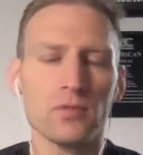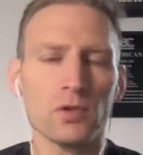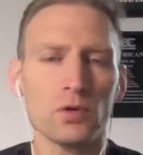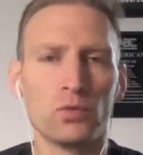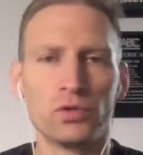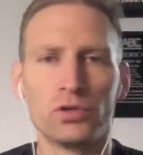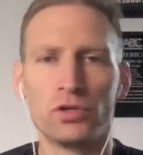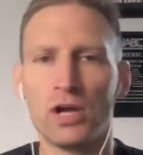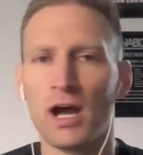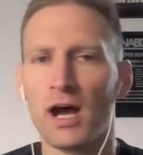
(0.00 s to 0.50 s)

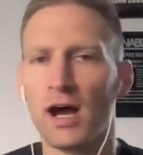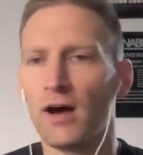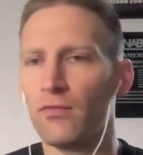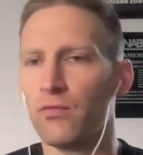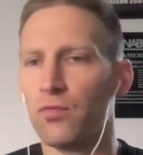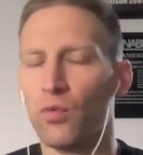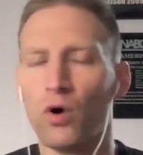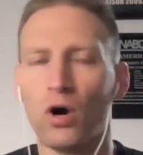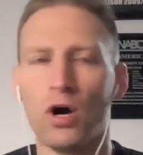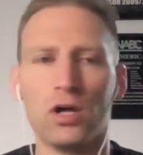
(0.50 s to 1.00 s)
When you
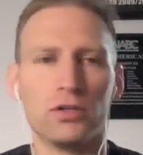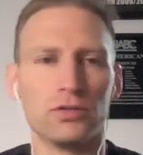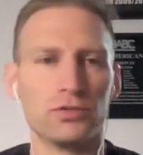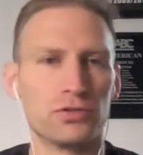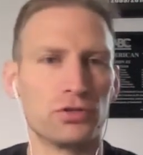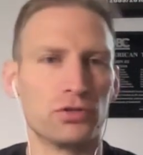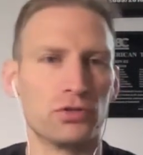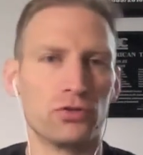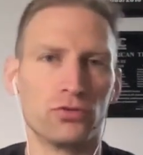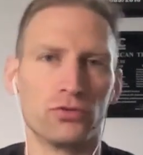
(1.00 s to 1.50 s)
have 1,
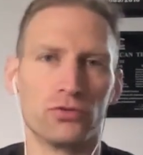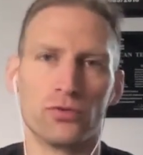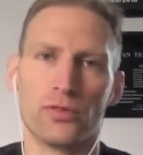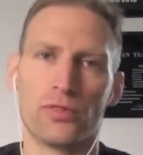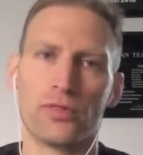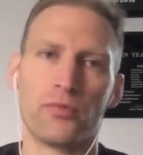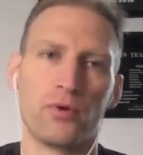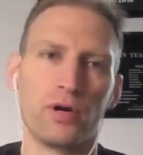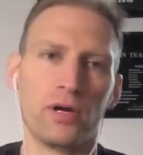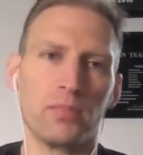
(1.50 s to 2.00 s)
2,
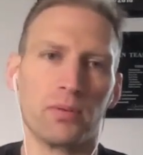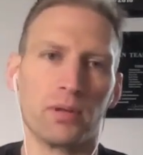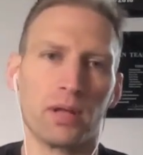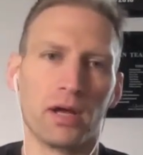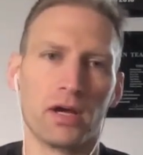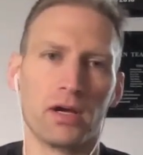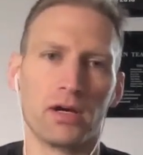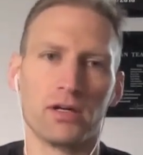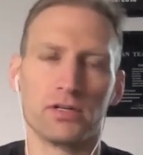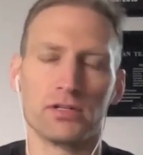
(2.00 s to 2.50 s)
3
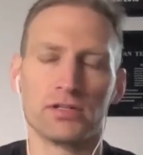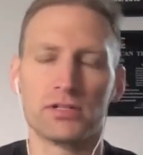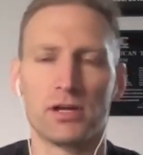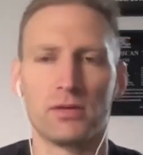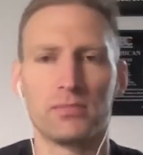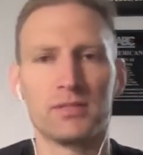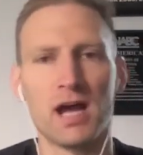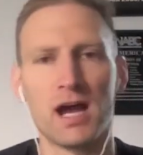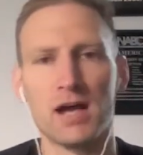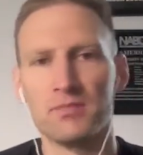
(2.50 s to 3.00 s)
players,
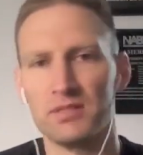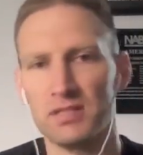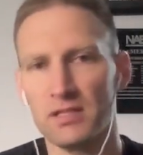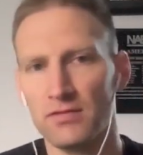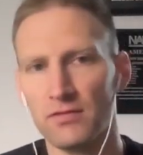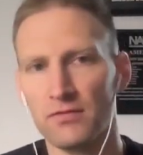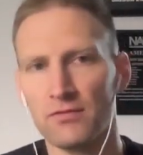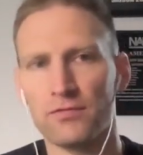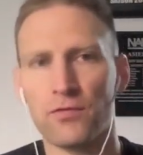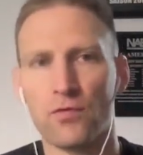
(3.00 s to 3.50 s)
sometimes
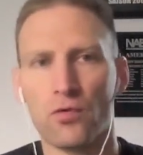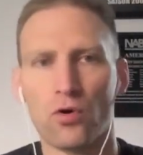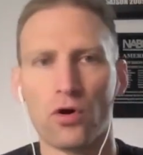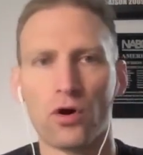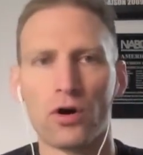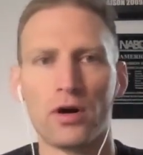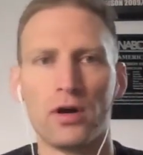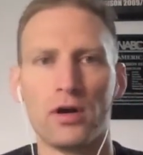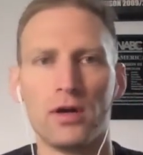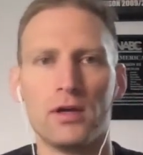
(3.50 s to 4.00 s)
even
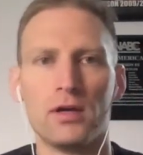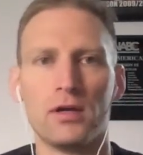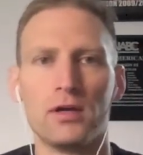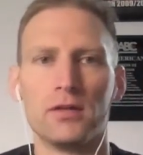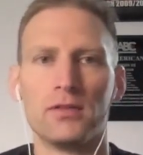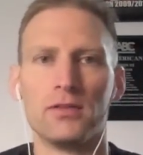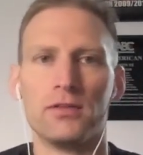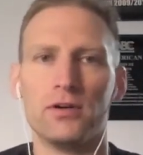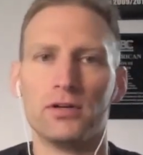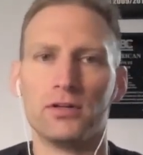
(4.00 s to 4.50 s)
4,
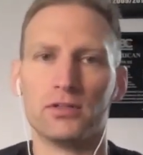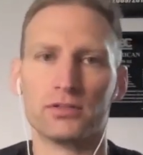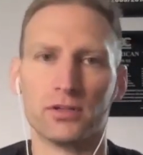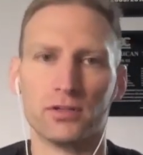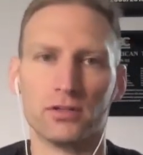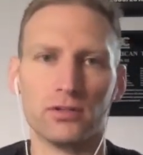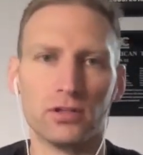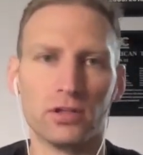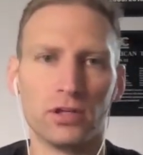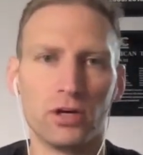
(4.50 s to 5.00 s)
there's a
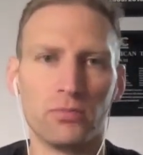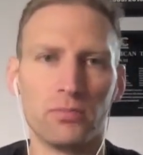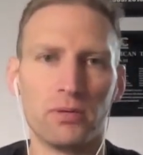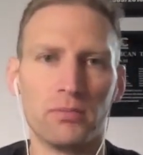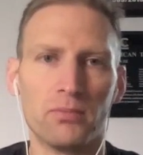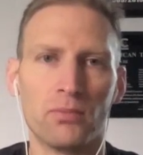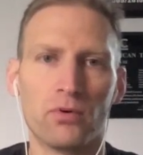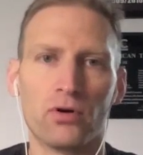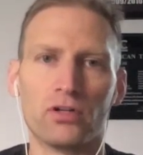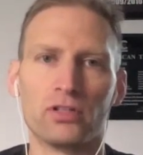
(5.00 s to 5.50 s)
little bit
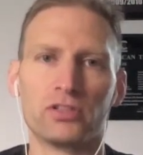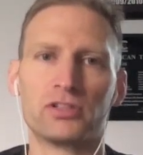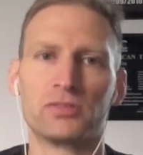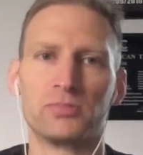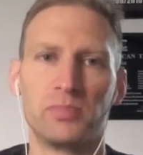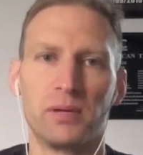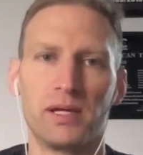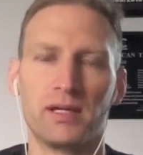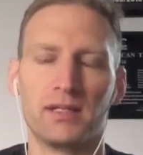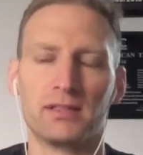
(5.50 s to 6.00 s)
more
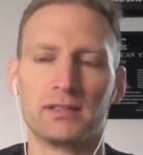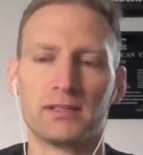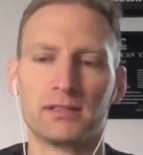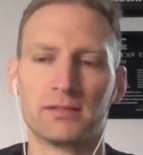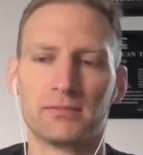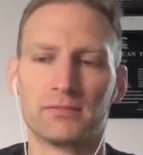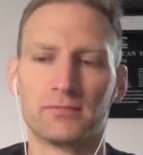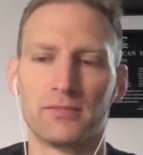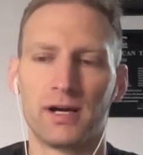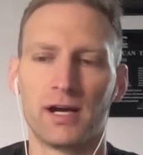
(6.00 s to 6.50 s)
space,
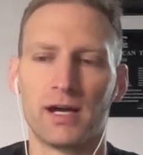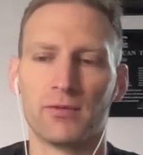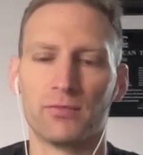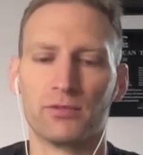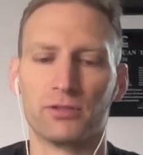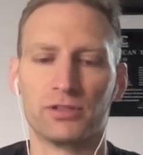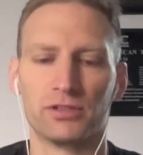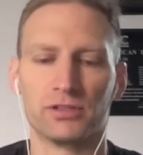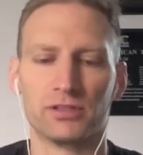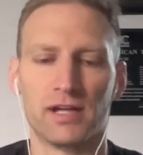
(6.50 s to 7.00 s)
right?
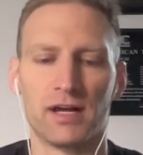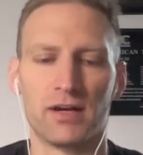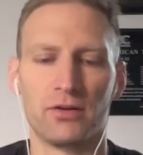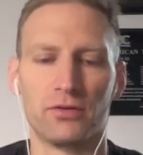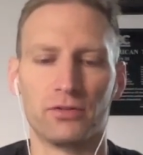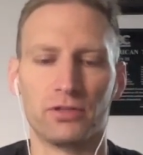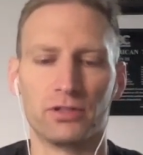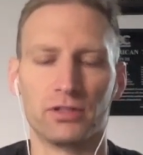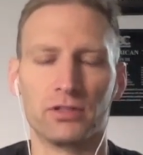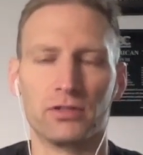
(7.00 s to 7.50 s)
Which is not
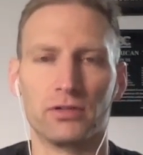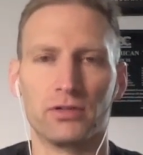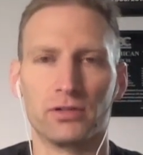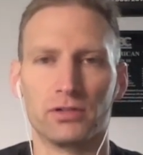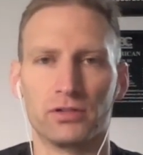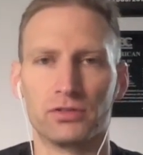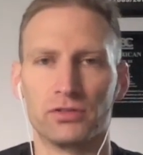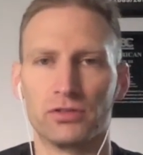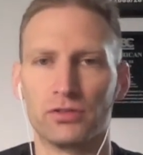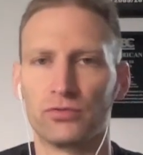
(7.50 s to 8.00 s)
only
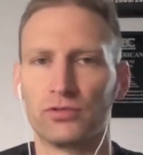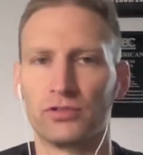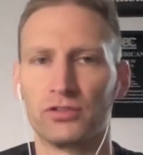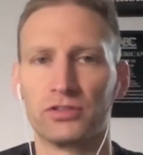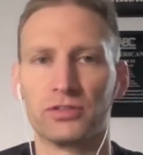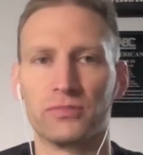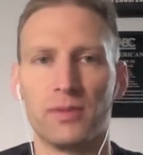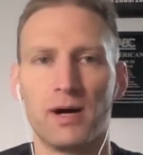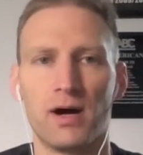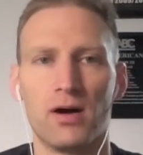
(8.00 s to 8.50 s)
going to
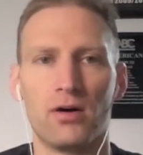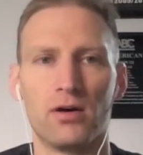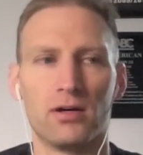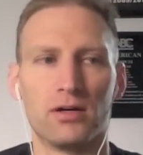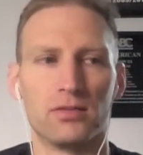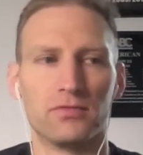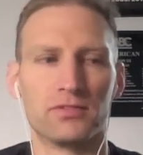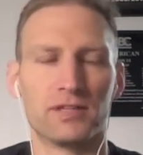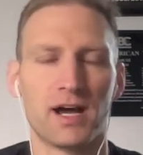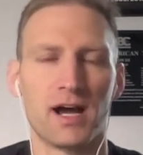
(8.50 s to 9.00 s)
increase the amount
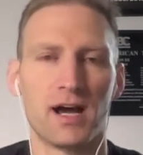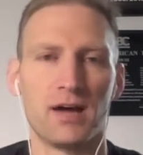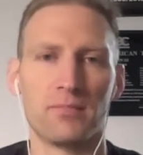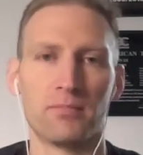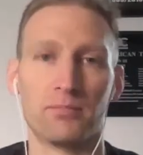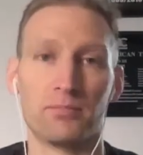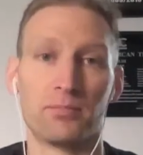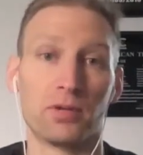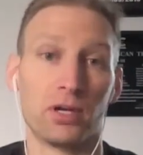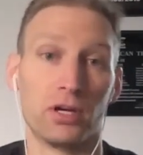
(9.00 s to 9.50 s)
of
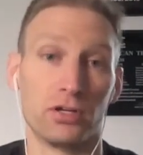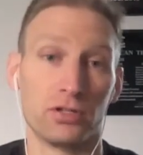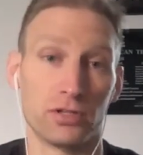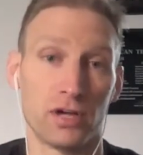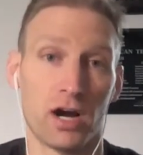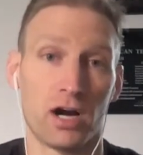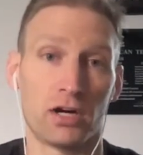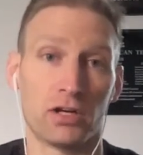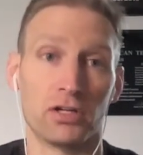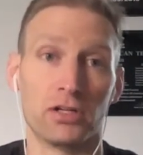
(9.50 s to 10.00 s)
time players
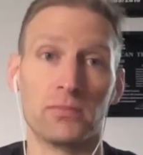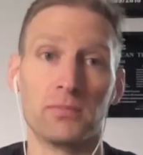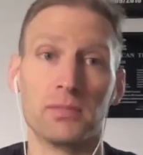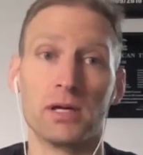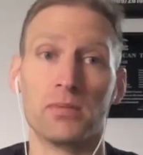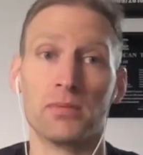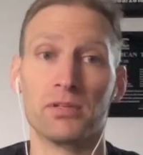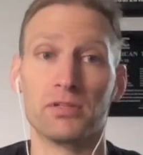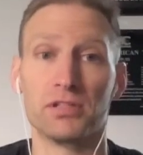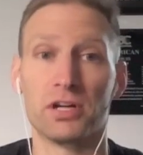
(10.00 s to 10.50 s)
are going to be
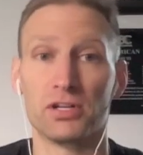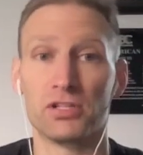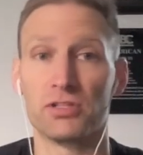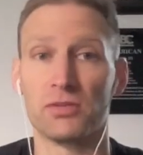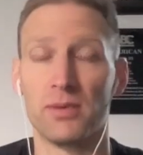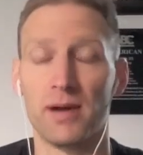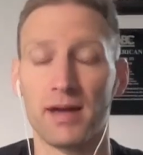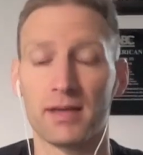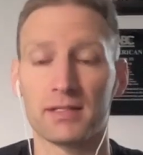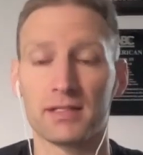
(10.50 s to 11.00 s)
able to touch
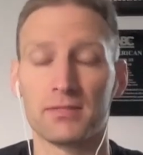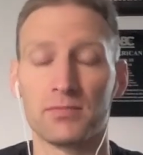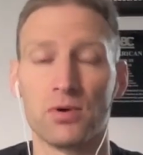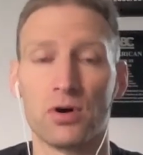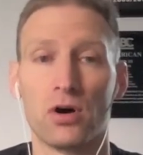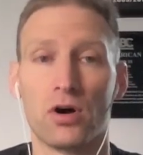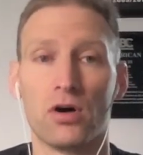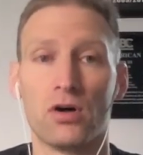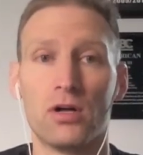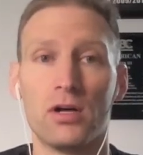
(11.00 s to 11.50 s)
the
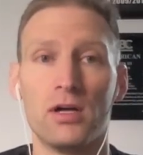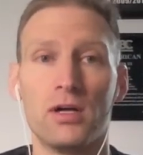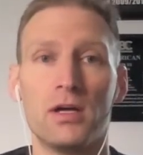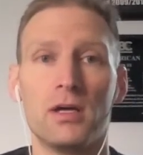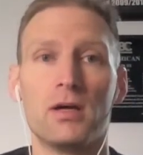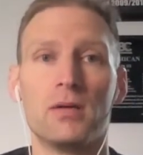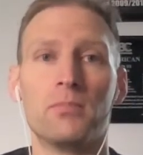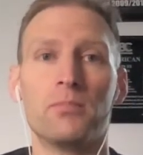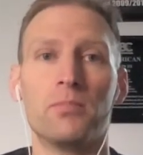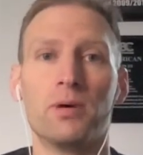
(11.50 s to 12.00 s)
basketball,
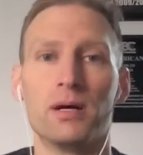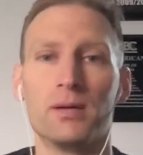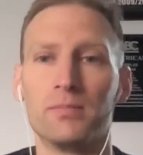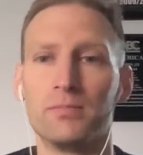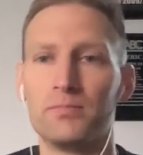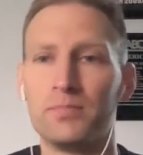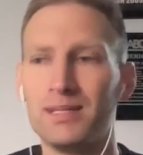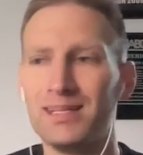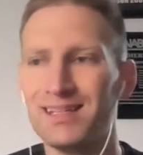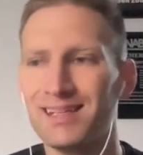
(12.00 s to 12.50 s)

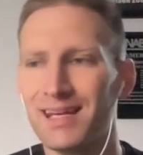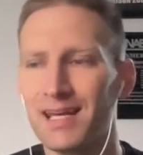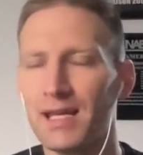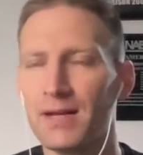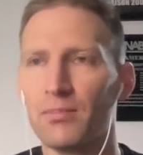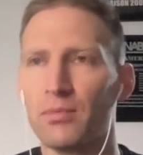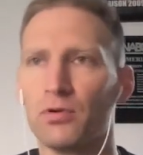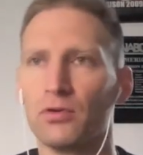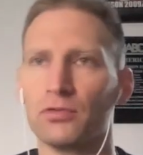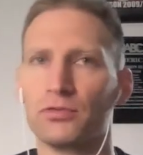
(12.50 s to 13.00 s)
but being
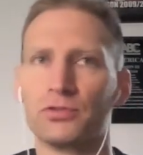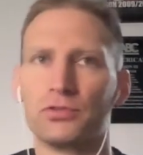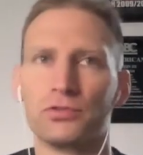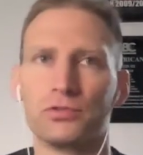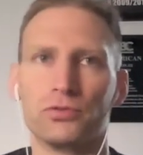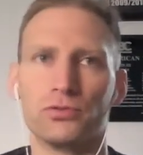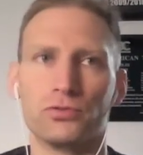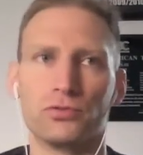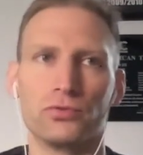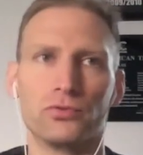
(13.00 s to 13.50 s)
able
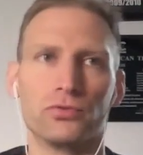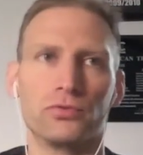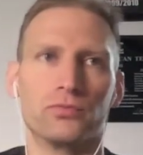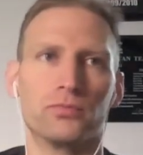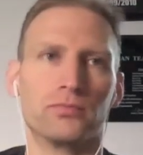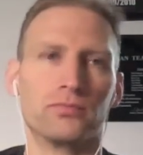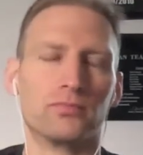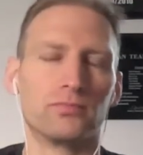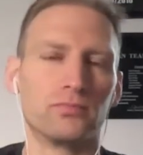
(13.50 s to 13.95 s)
to